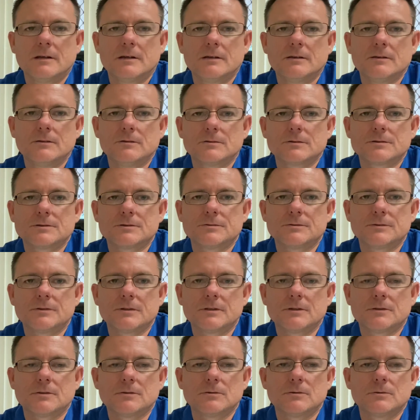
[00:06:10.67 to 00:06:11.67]
Looks
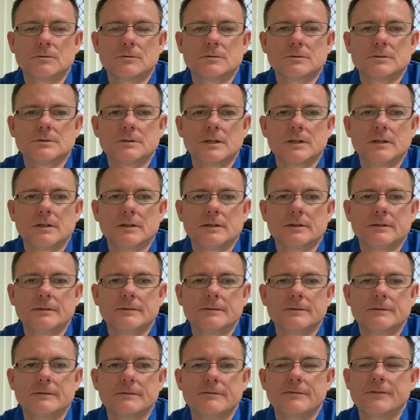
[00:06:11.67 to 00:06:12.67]
really cool. So
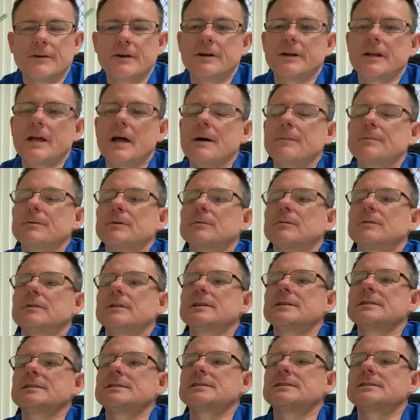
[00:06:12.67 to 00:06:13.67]
very happy with
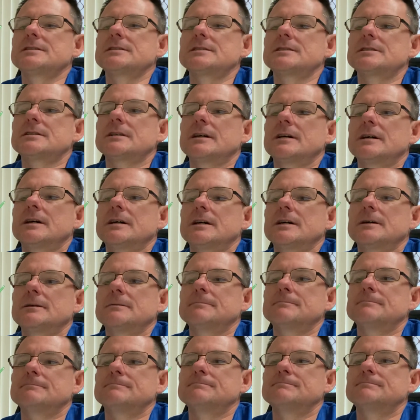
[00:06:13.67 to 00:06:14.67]
this.
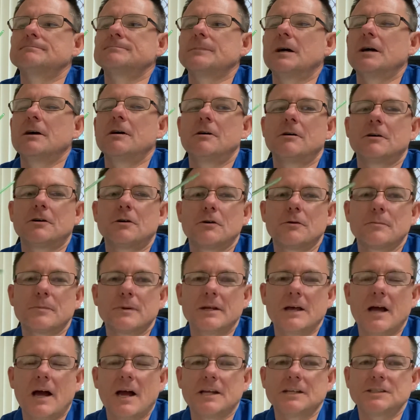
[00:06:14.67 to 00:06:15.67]
I got a
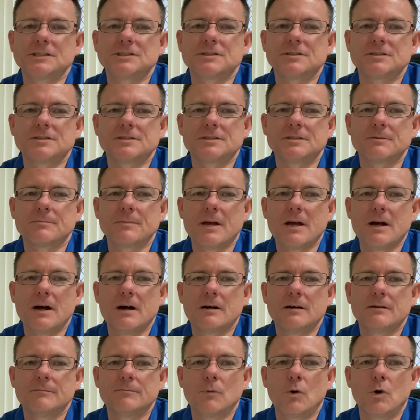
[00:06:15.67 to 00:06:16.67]
bit anxious
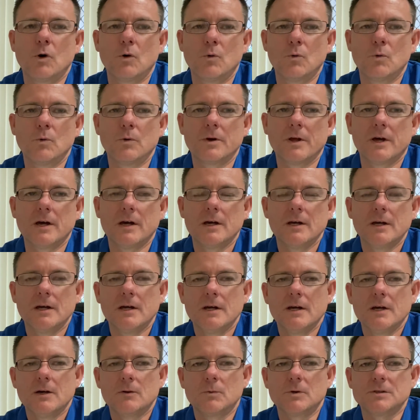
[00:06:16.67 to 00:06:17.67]
about my order,
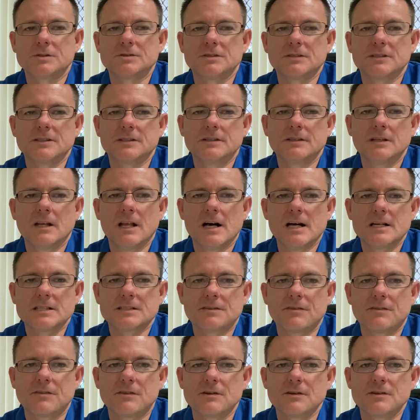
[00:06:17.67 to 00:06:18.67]
which I did
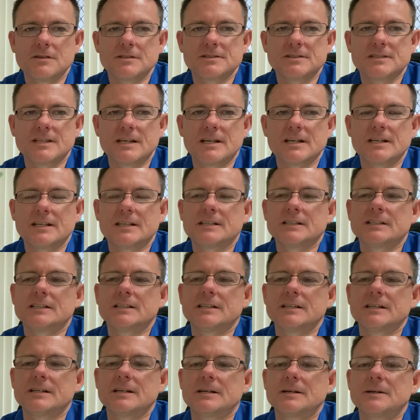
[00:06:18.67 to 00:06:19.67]
last Thursday.
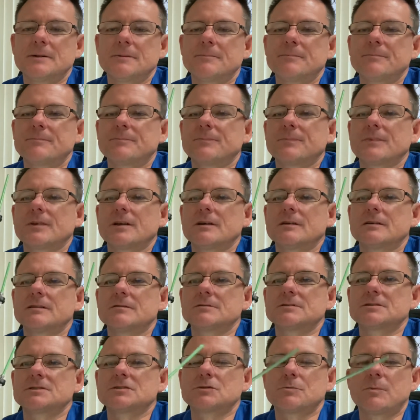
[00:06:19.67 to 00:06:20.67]
I
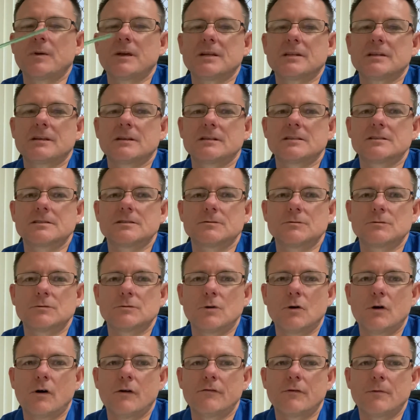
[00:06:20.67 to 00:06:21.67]
was expecting to
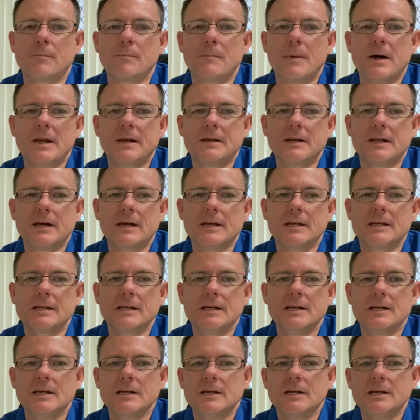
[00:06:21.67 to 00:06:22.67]
arrive on Monday.
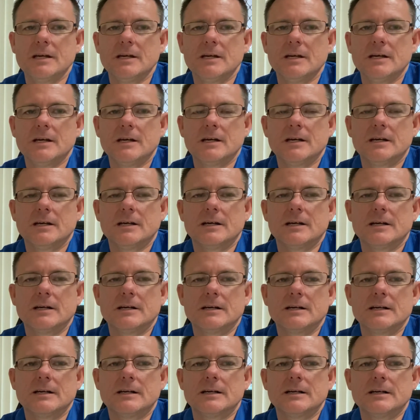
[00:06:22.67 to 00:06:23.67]

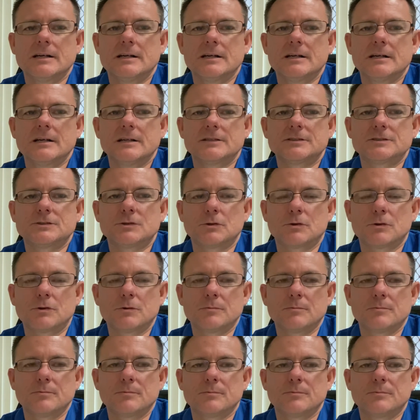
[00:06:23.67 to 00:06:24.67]
It took
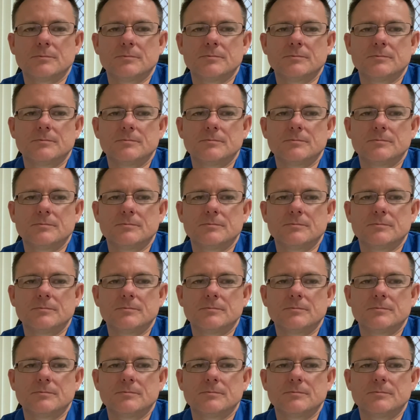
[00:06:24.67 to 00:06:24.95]
them